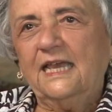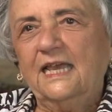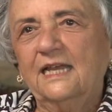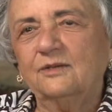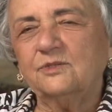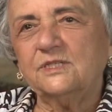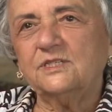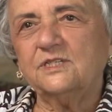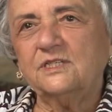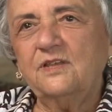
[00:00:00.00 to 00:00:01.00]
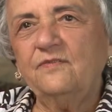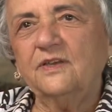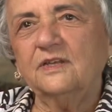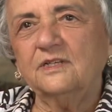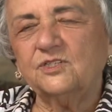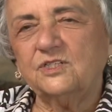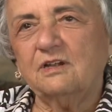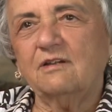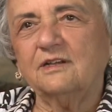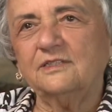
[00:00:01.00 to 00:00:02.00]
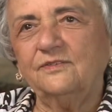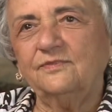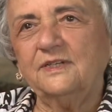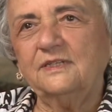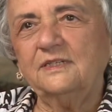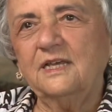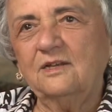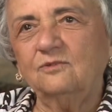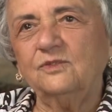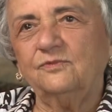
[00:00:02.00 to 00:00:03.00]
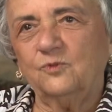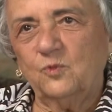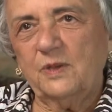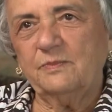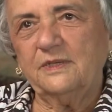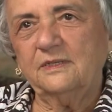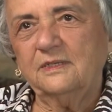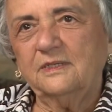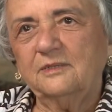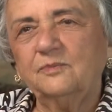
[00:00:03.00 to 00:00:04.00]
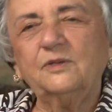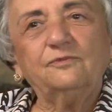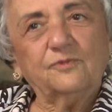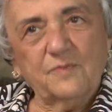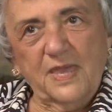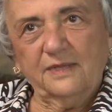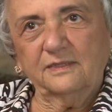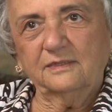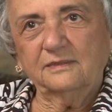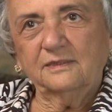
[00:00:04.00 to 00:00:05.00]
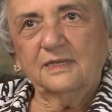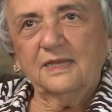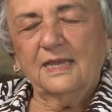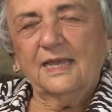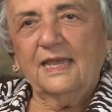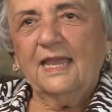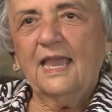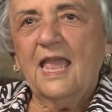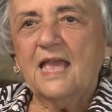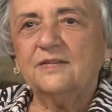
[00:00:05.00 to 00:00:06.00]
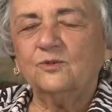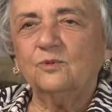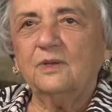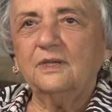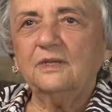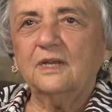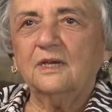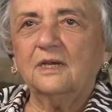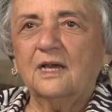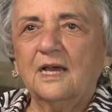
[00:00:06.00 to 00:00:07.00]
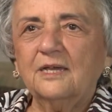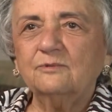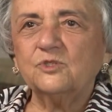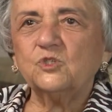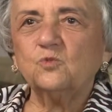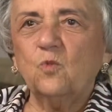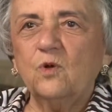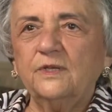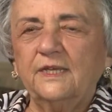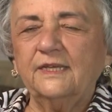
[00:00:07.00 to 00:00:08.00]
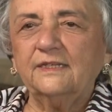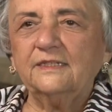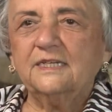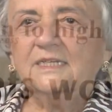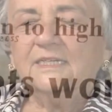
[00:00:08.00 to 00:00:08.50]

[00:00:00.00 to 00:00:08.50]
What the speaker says: And it was a significant historical event not only for women, but for men. And when I was sworn in